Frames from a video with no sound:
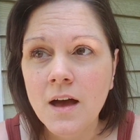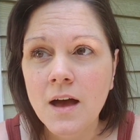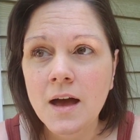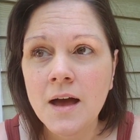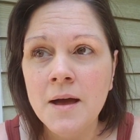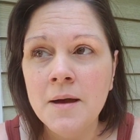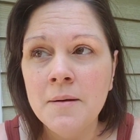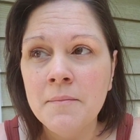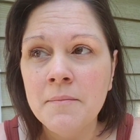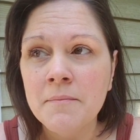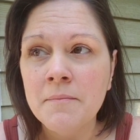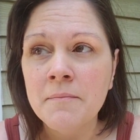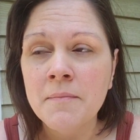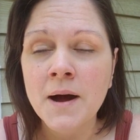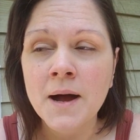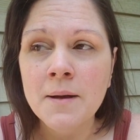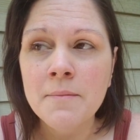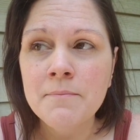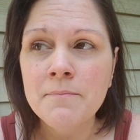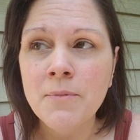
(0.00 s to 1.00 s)
And
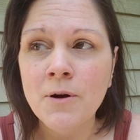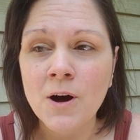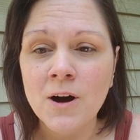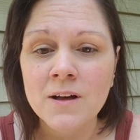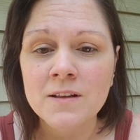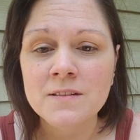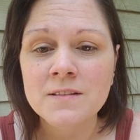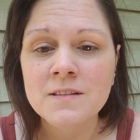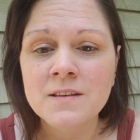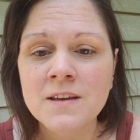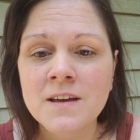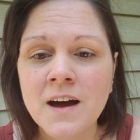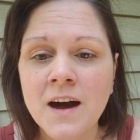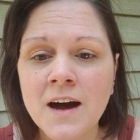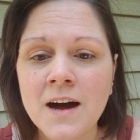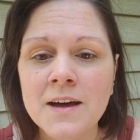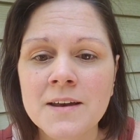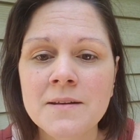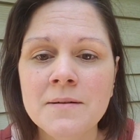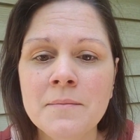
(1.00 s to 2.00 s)
my boss,
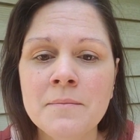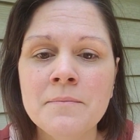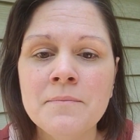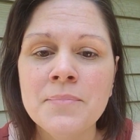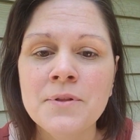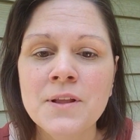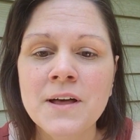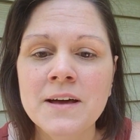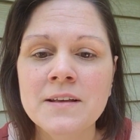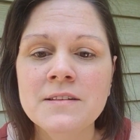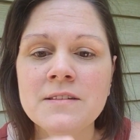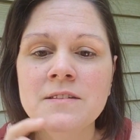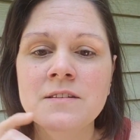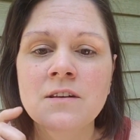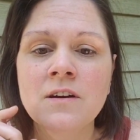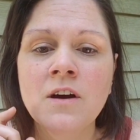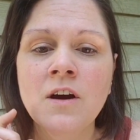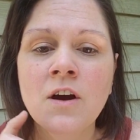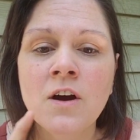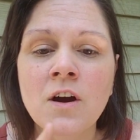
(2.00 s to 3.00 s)
God bless
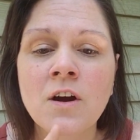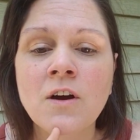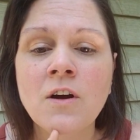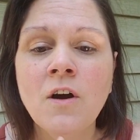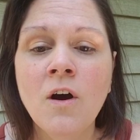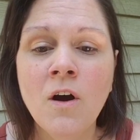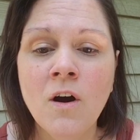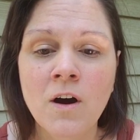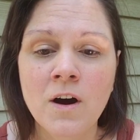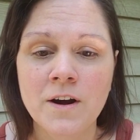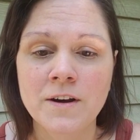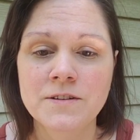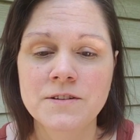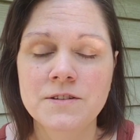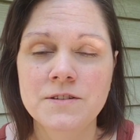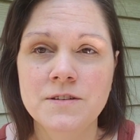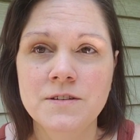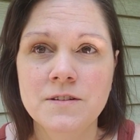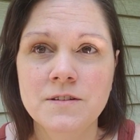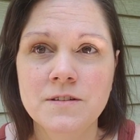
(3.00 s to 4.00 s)
her heart,